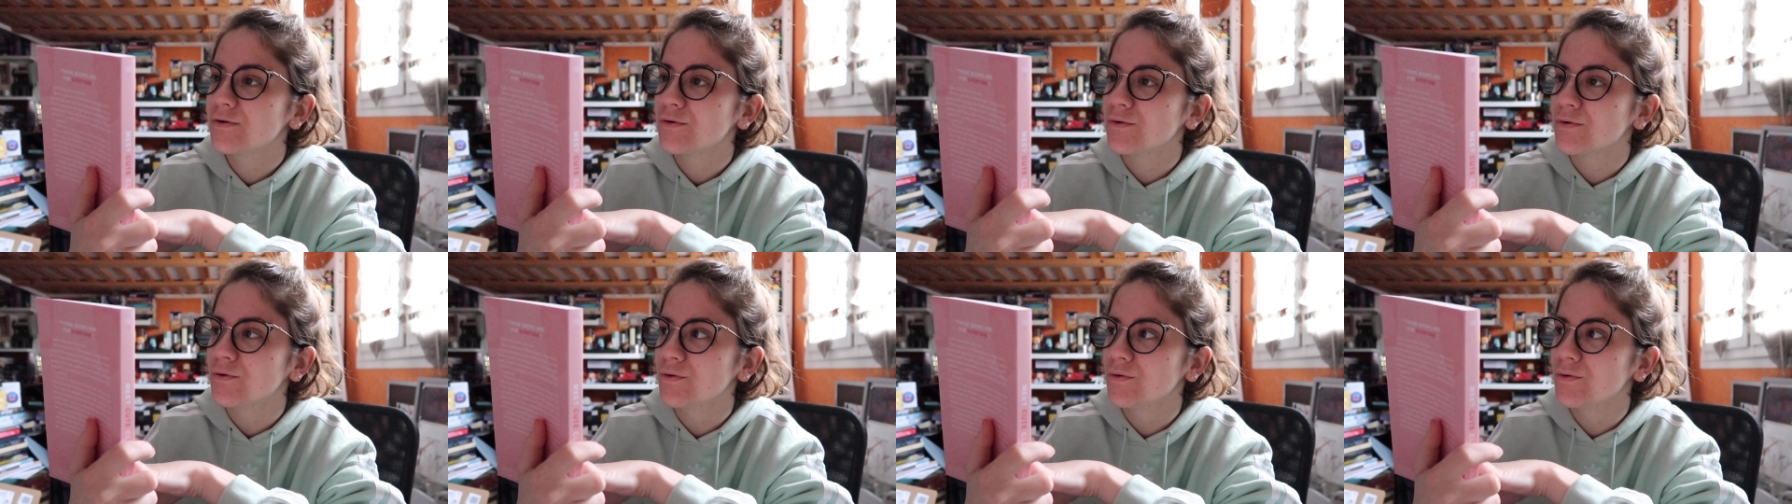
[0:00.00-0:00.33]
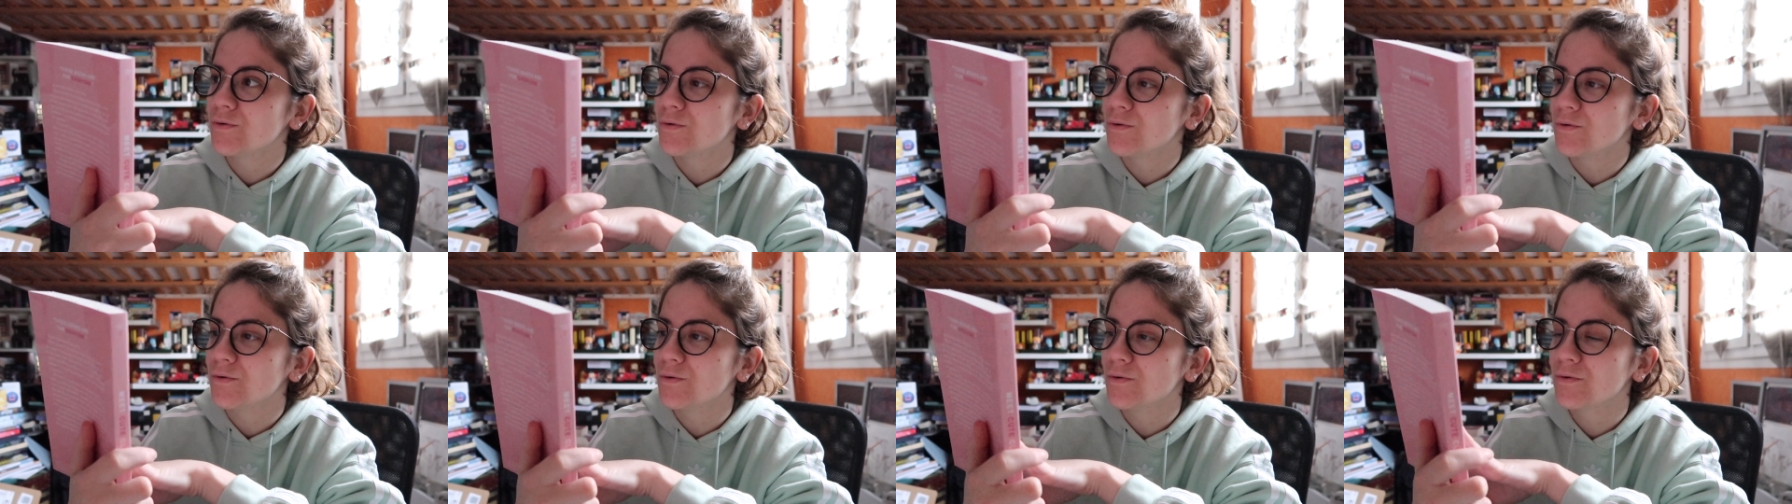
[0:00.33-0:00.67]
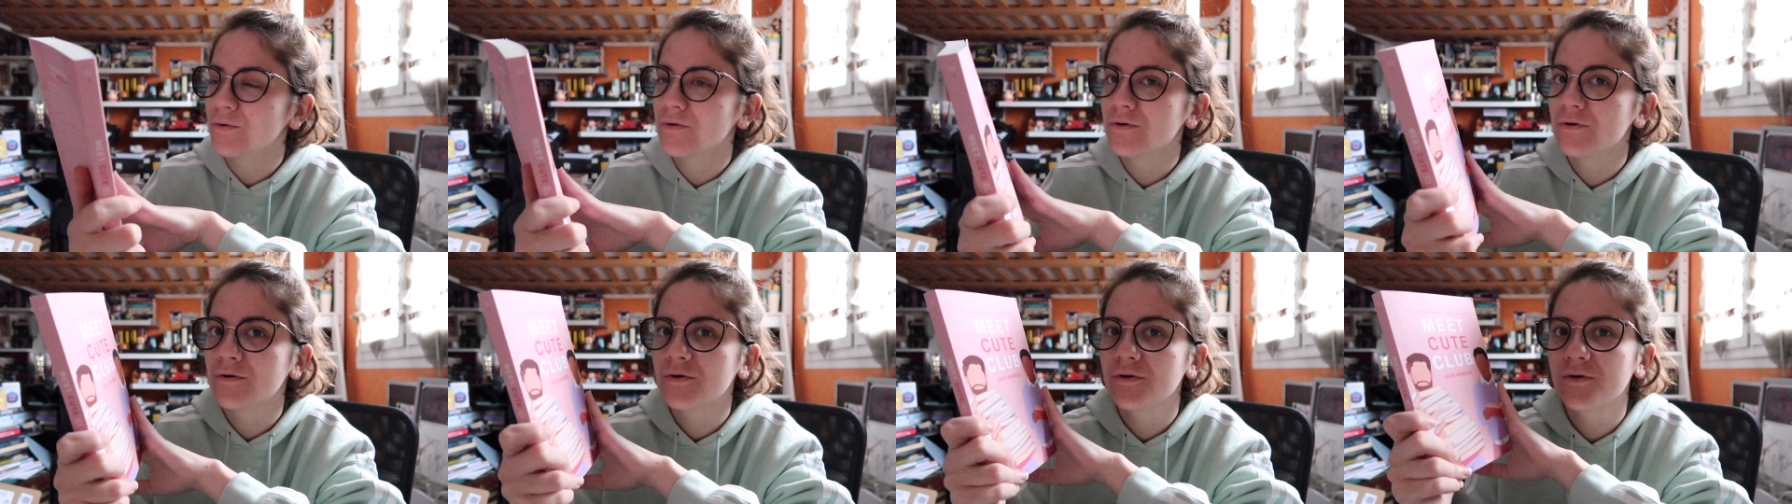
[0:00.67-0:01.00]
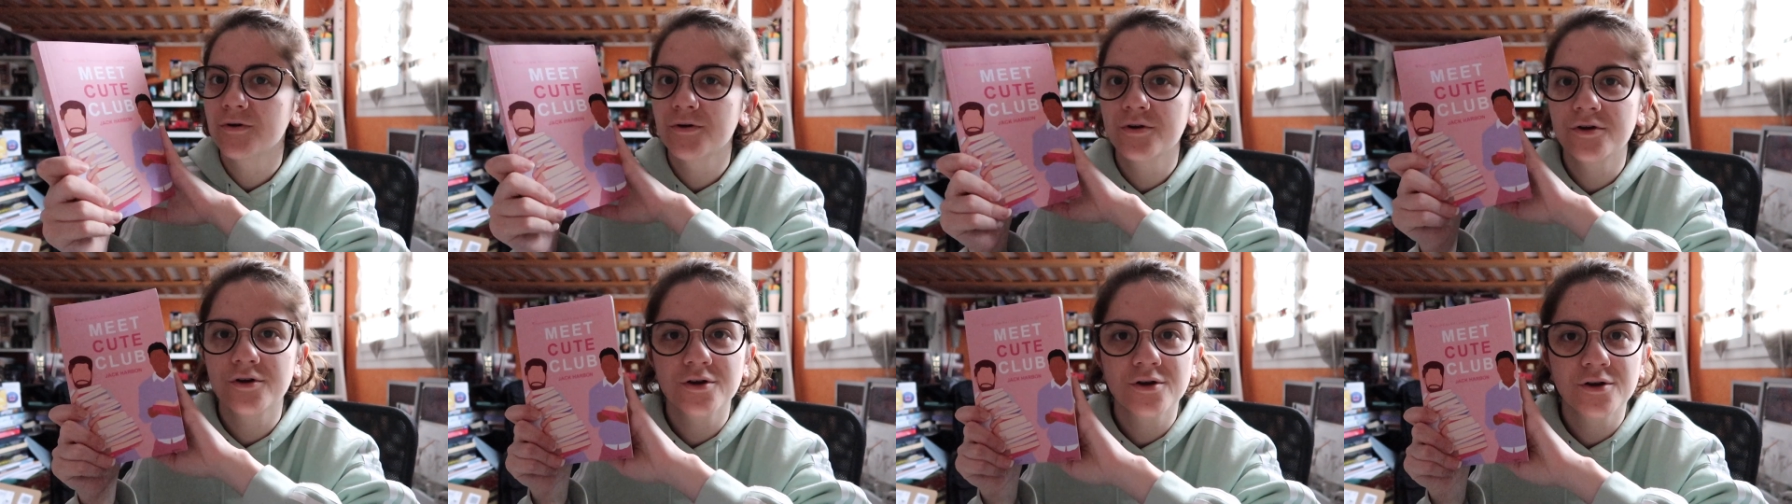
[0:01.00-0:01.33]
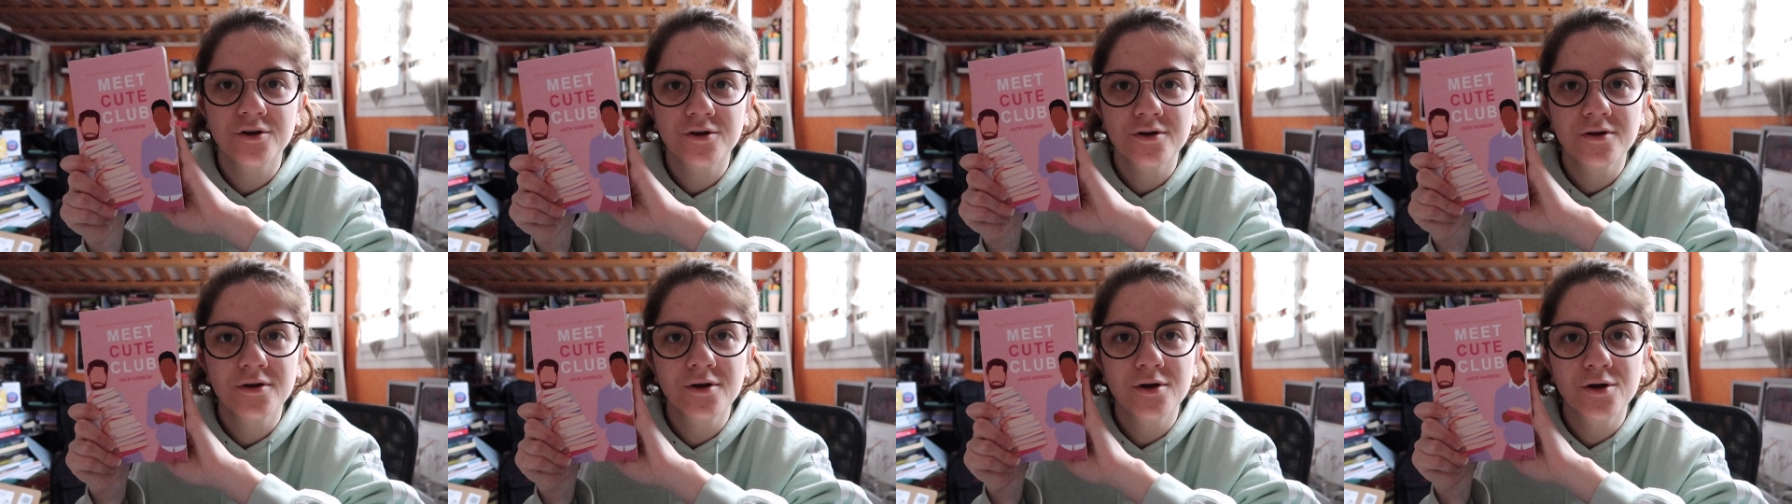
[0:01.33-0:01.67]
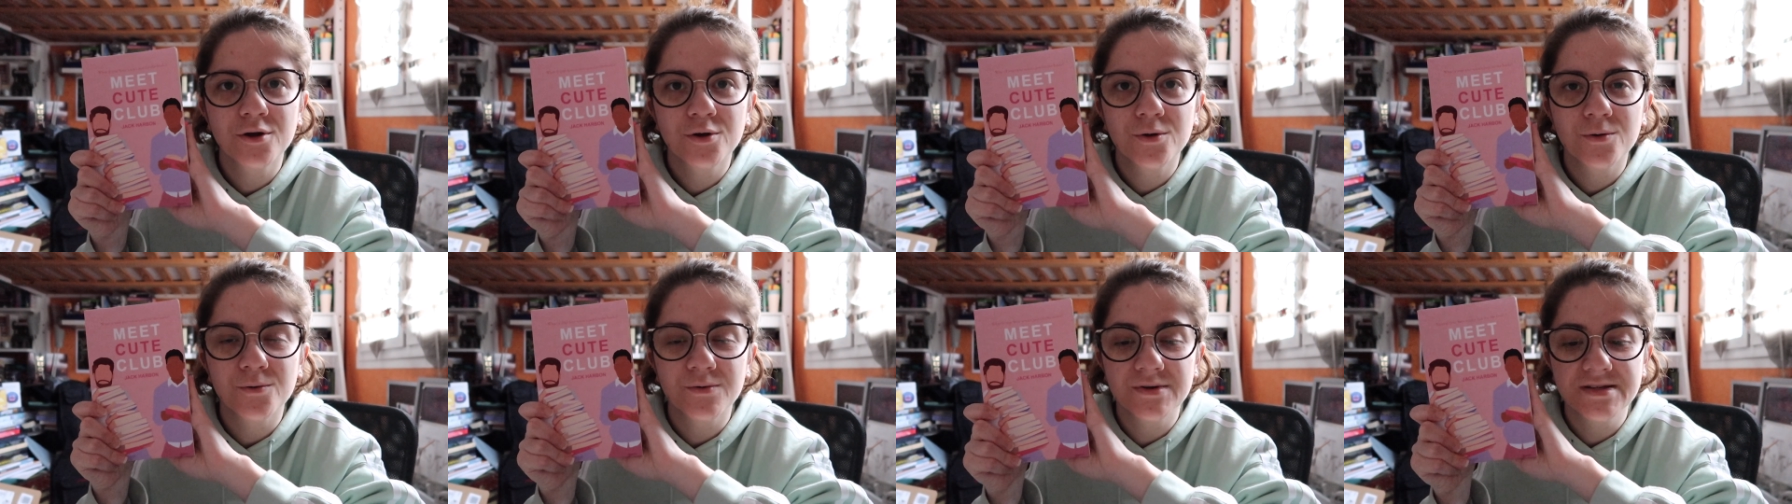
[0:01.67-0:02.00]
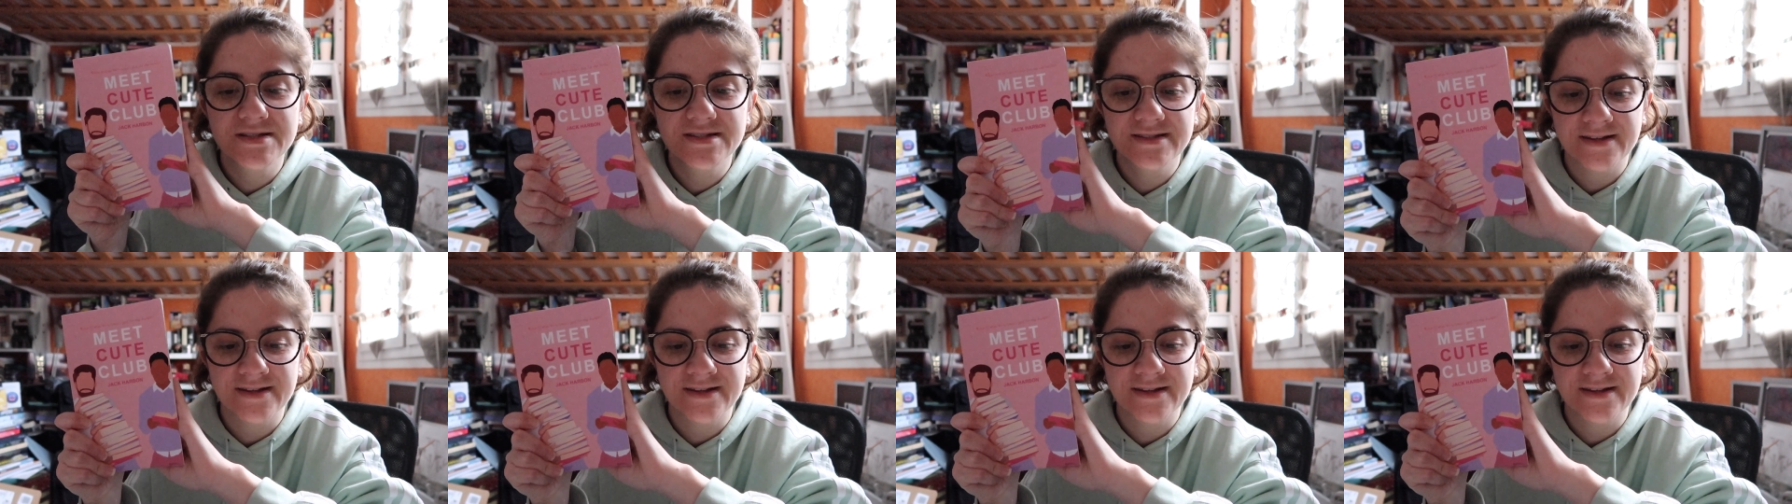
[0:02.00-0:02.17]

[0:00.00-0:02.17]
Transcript: Ooh. We